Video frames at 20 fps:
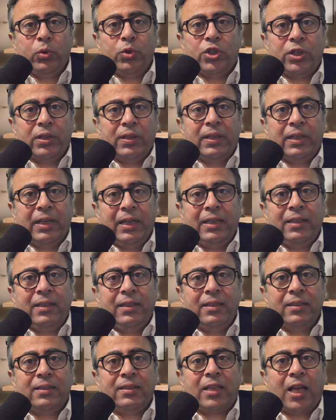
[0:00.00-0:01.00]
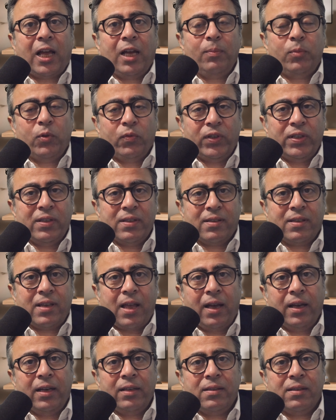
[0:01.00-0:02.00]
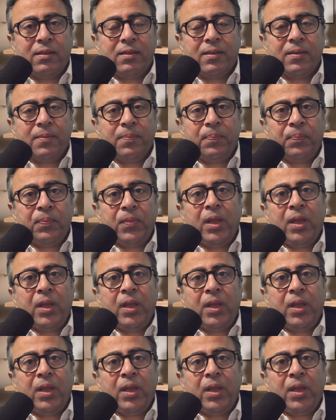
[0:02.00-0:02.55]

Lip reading: to generate this type of insights,